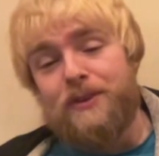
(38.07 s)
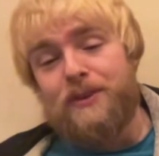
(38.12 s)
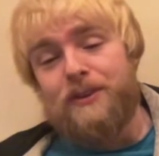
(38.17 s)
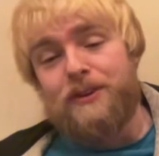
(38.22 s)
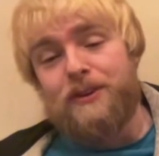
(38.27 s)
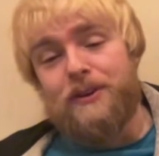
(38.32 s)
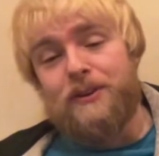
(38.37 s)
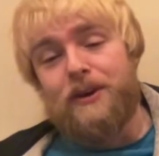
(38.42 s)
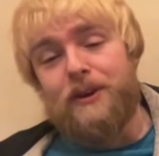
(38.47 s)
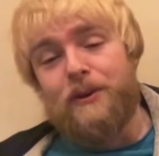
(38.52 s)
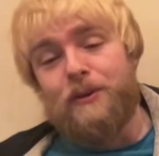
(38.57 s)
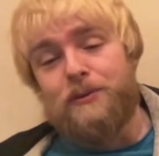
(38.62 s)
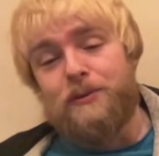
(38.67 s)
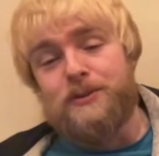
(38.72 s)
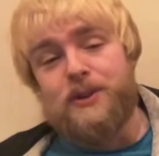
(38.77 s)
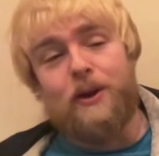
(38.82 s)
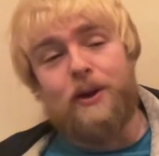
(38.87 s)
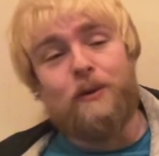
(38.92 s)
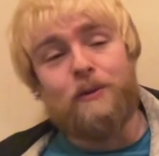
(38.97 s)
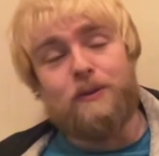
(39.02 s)
you know, to
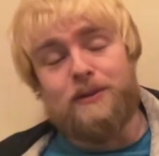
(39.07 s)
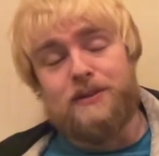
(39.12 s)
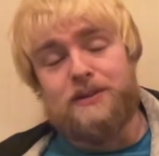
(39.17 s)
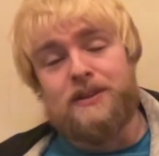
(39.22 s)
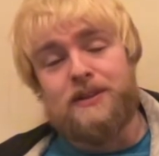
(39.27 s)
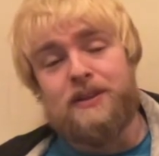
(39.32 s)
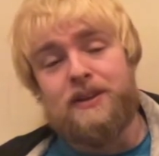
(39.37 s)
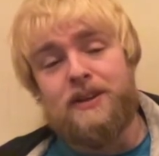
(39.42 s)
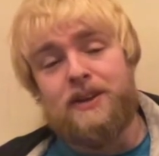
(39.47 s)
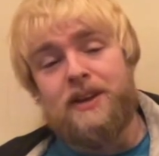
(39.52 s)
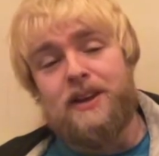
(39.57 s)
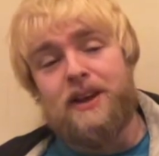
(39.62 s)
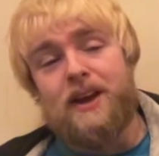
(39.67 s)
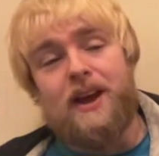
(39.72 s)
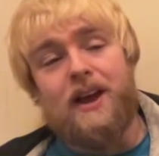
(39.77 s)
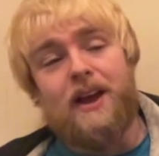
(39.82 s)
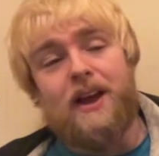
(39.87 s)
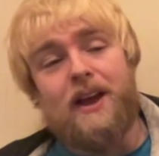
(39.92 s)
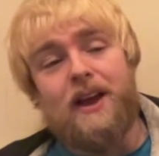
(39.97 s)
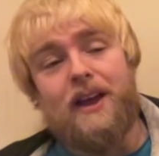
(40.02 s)
hold
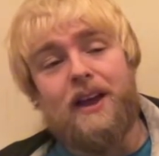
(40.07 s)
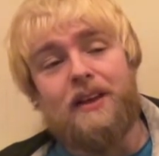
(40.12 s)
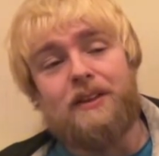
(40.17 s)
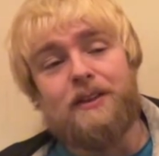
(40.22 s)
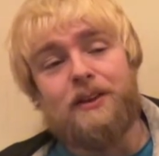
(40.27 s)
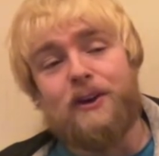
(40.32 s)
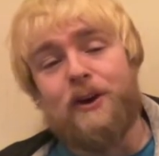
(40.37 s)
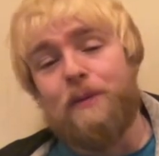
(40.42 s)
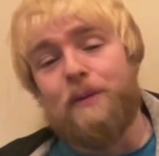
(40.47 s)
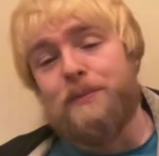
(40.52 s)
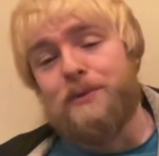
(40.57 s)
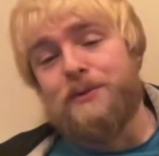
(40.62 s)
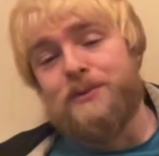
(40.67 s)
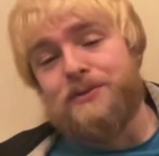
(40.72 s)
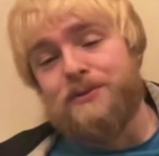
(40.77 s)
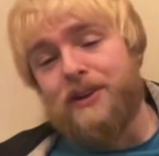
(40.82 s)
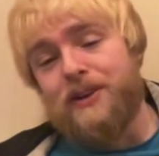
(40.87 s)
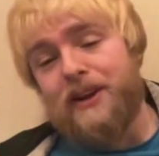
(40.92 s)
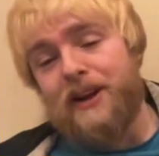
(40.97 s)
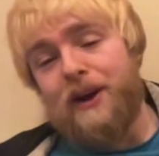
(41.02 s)
uh, the
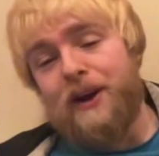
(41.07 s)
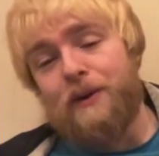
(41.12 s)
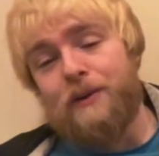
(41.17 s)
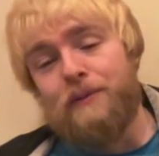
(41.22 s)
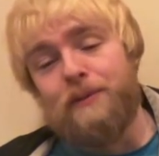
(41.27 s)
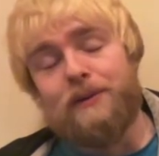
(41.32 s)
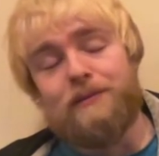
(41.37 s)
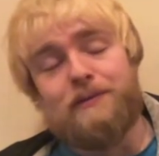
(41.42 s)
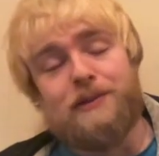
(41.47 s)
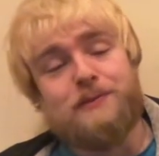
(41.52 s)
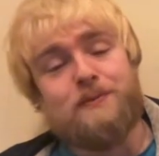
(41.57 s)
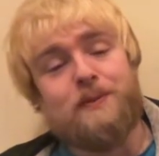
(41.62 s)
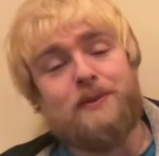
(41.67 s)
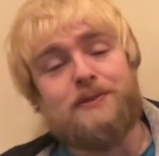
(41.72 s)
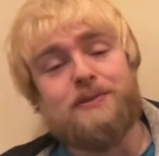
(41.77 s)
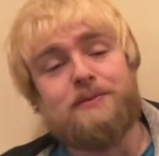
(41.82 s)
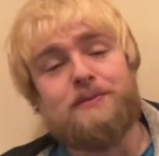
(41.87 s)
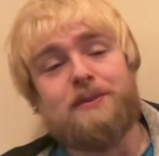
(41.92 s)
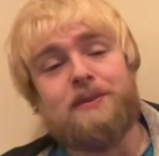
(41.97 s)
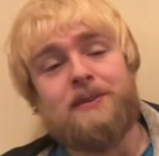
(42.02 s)
coppers accountable and
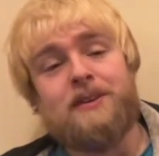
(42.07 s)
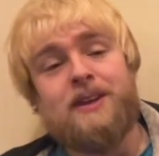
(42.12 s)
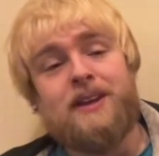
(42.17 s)
responsible.